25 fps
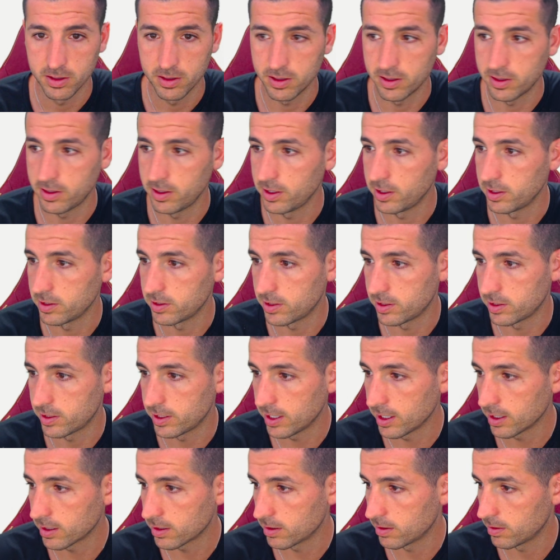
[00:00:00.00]
I think it's
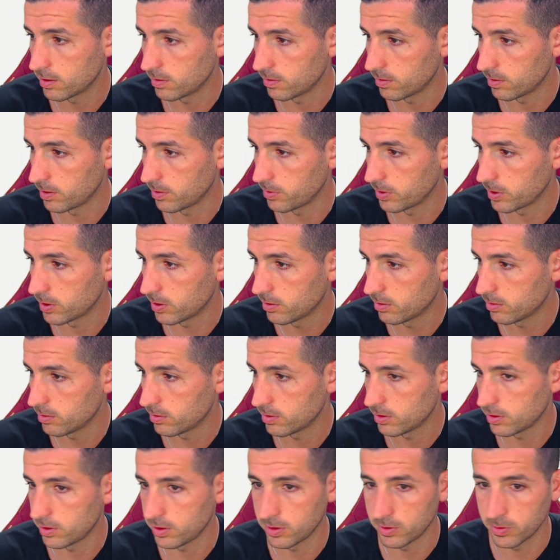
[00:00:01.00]
stuck. Oh, there we go.
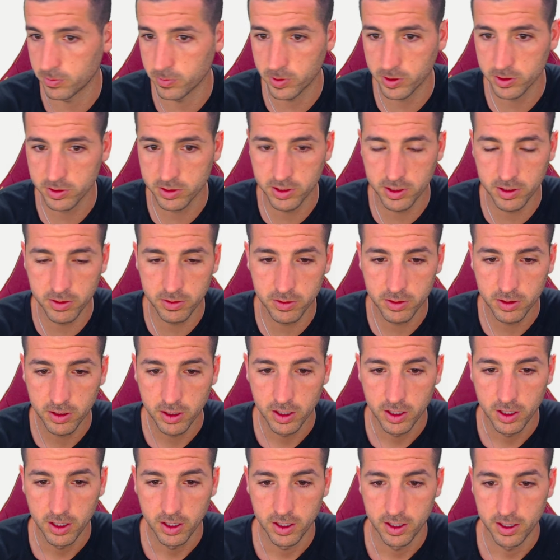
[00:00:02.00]
I think it works now.
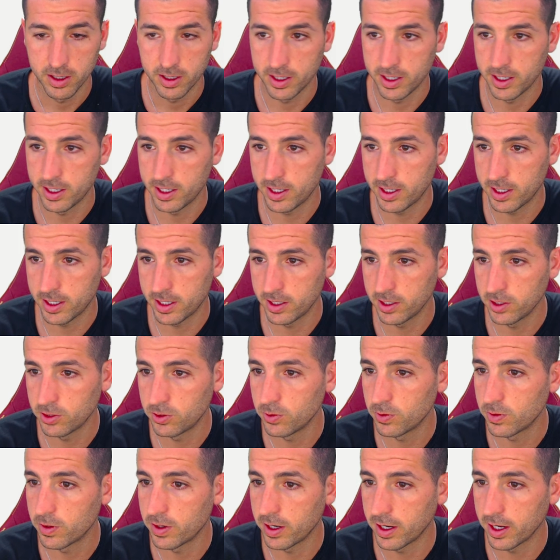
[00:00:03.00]
I need
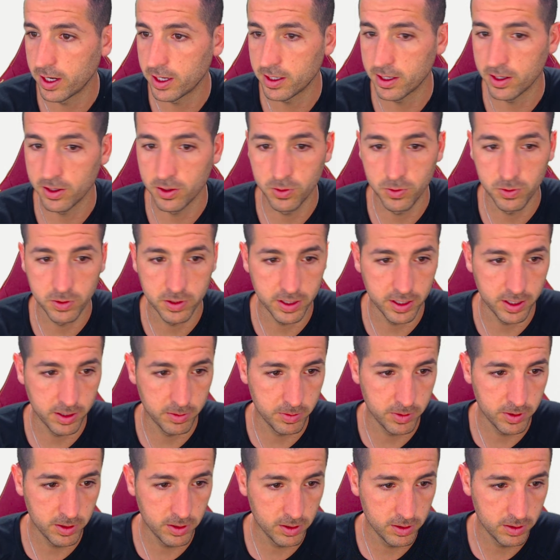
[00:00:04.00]
to create a new
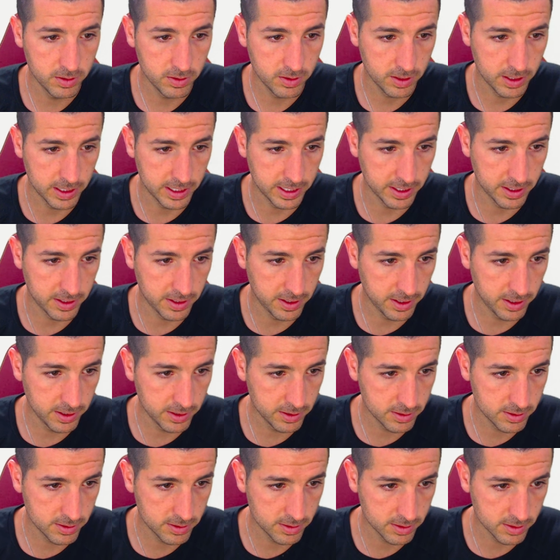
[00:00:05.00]
table like
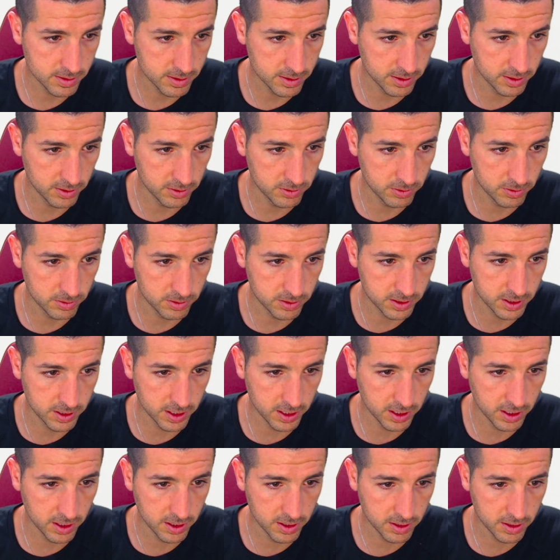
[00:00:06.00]
this. I need to
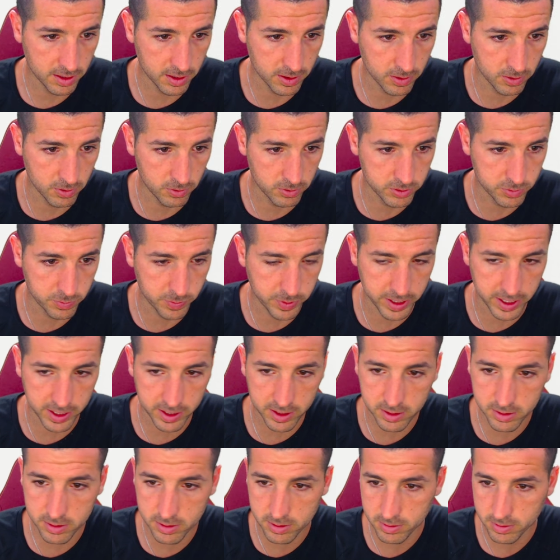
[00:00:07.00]
take the whole
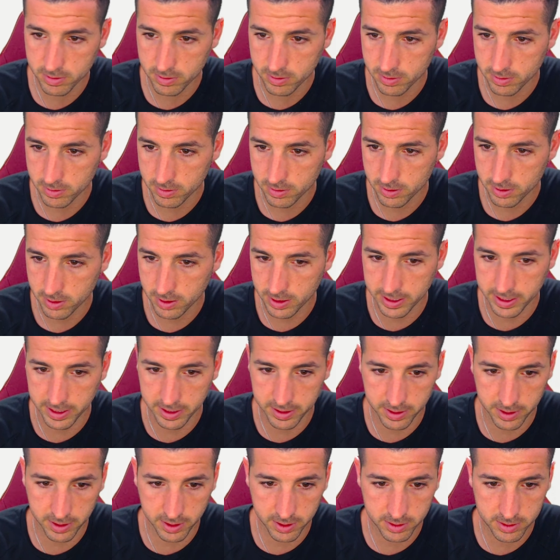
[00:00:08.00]
space
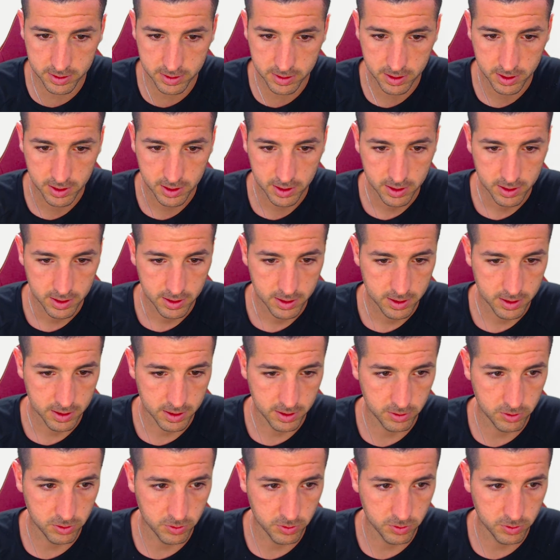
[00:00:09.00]
like this. I need to